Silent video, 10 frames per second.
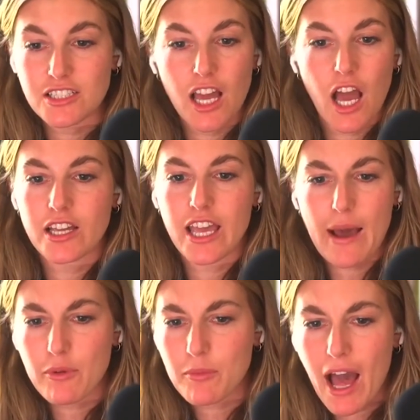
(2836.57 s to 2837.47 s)
Yeah,
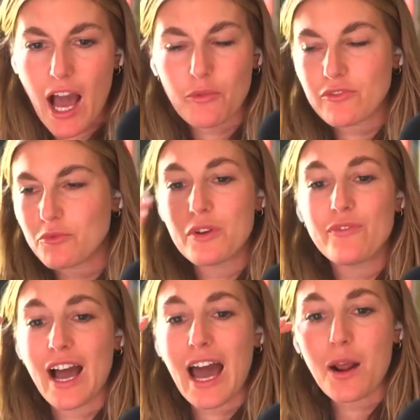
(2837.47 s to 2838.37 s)
Camelback. We've
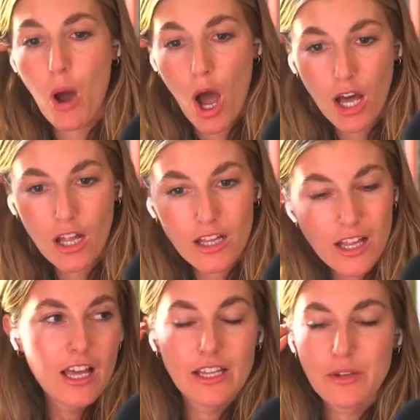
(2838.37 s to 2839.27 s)
got them all.
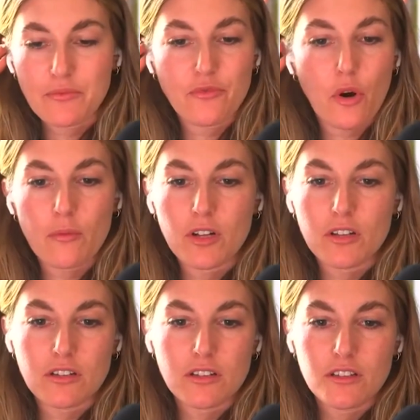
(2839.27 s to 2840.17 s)
Like
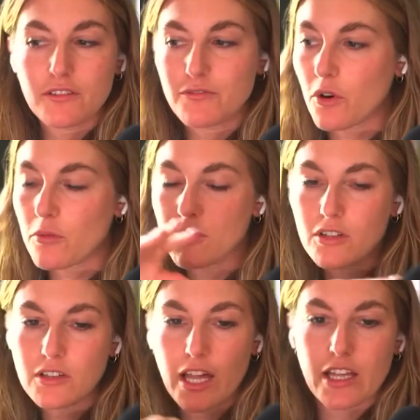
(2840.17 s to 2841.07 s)
formal
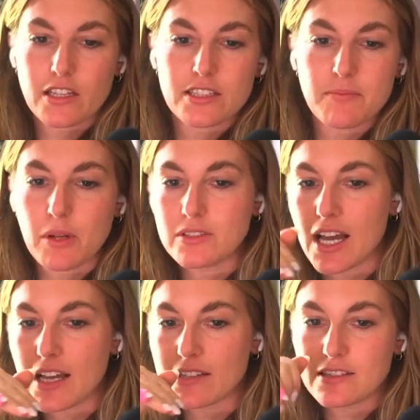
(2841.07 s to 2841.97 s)
like spill
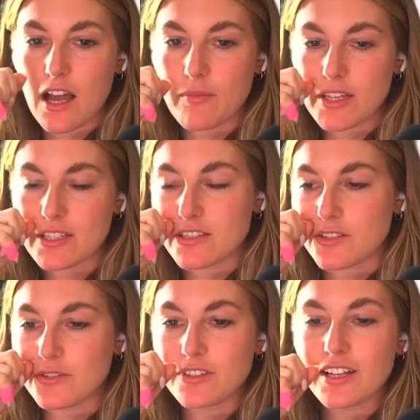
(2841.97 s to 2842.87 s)
tests coming
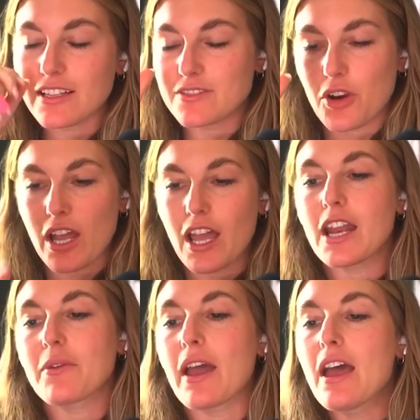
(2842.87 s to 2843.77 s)
soon. It's great.
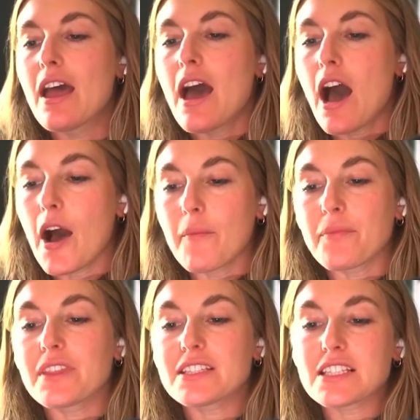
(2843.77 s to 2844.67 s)
Anyway,
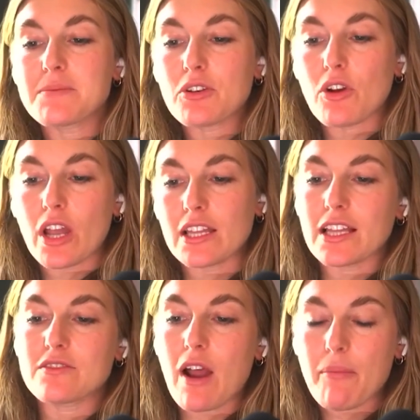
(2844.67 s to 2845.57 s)
this has been great.
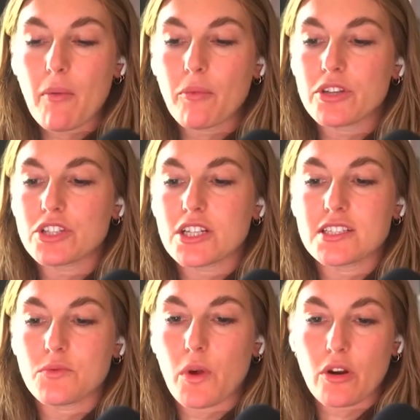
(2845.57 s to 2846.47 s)
Let's wrap up with just
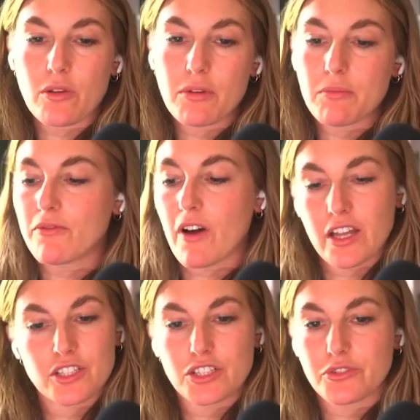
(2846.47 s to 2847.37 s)
where can people
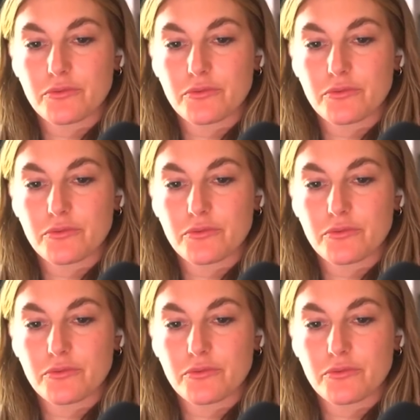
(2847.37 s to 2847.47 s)
find you?